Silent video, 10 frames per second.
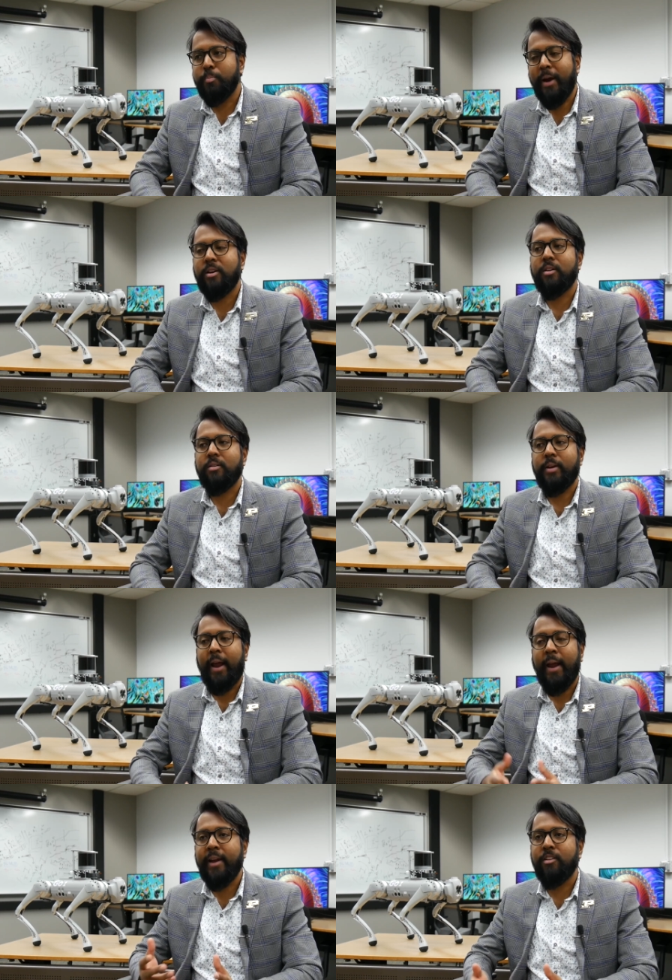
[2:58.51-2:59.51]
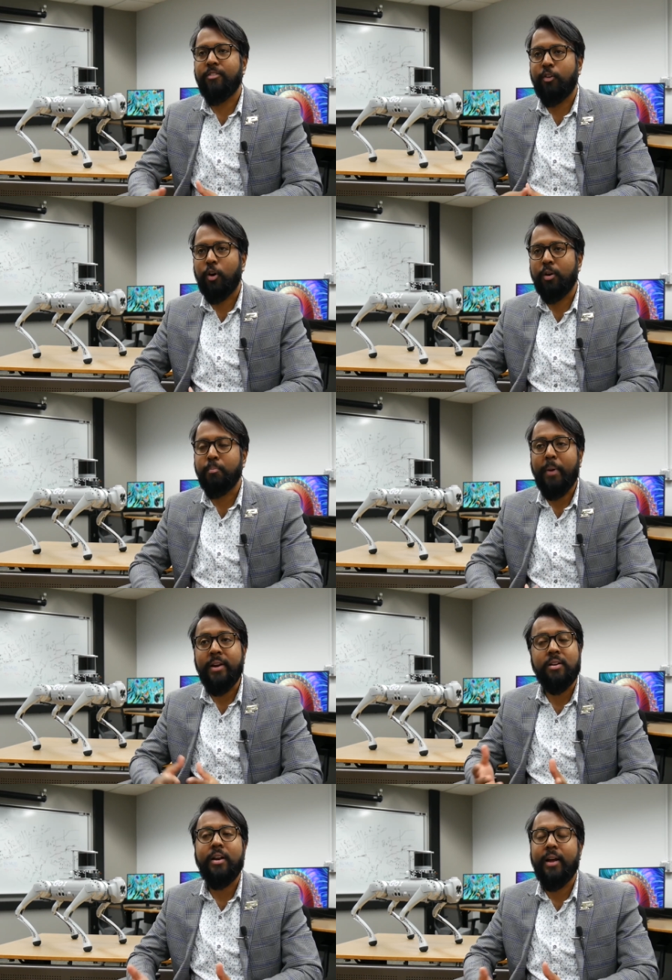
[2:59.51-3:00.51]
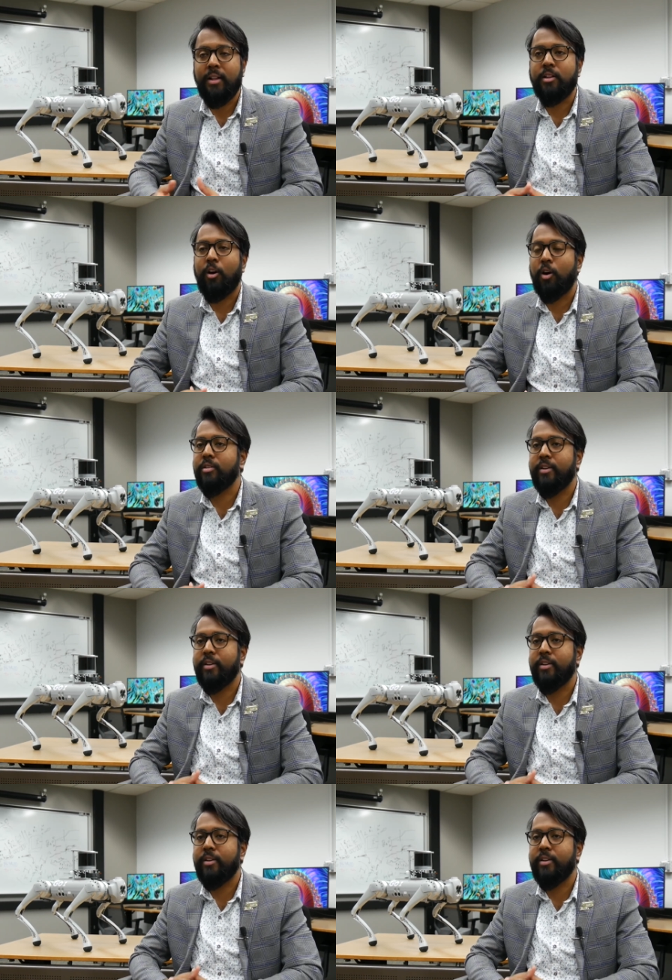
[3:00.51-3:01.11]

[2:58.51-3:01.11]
better aid for mental health or